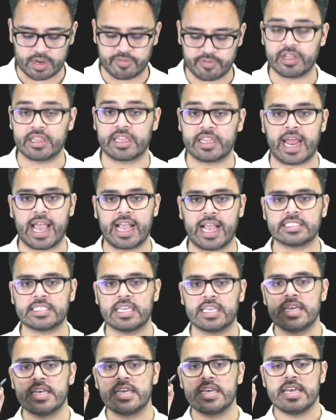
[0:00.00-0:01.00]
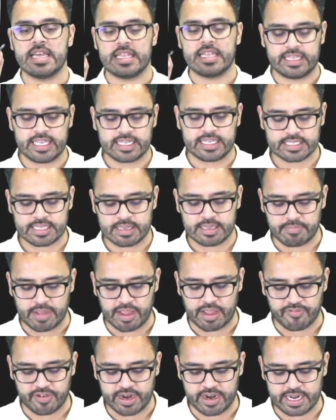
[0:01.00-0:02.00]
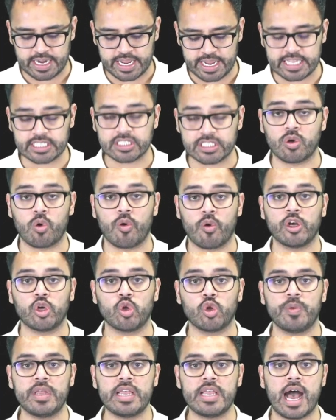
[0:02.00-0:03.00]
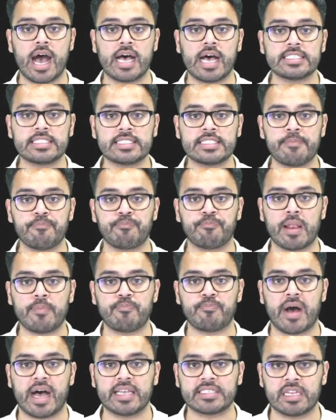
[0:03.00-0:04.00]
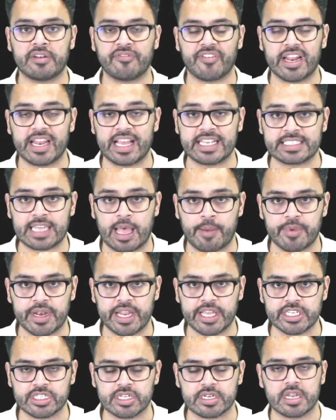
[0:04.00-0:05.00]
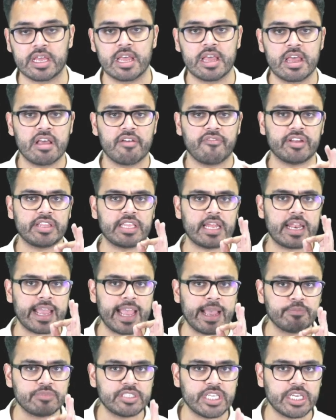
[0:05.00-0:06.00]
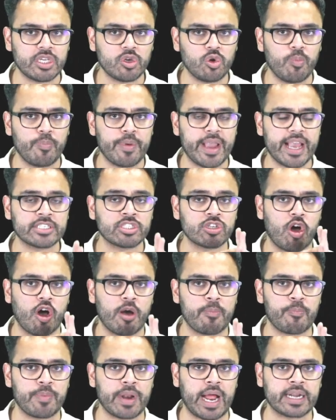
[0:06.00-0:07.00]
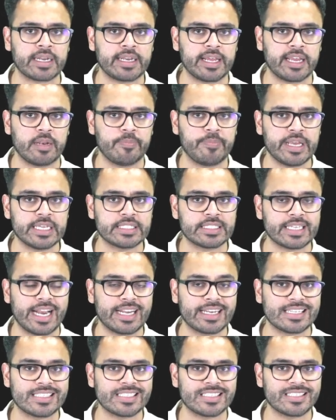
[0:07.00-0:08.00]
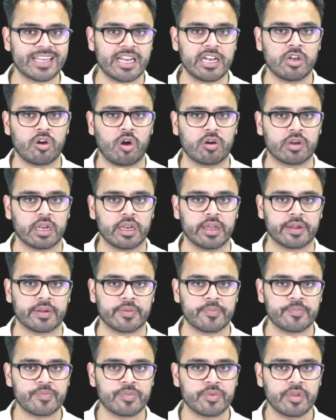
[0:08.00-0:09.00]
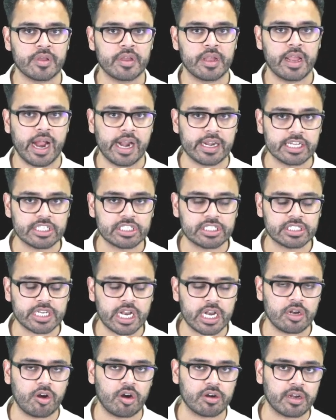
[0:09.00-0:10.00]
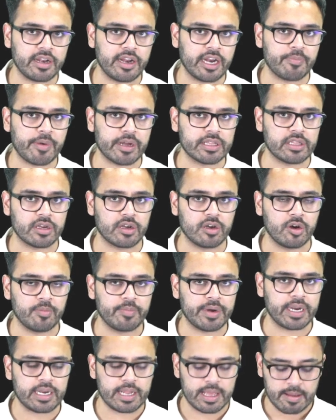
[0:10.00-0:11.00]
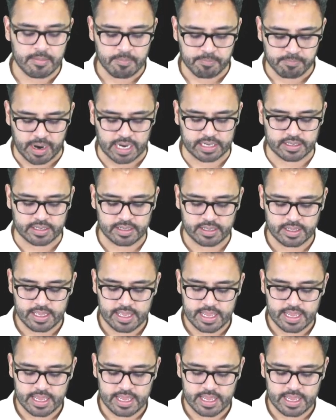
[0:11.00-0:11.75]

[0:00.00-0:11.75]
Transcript: one with ranks. This, my friend, is going to be a simple pass and fail examination. Whether MCQ based or practical based, it is still not clear. It is still not cleared by the government, but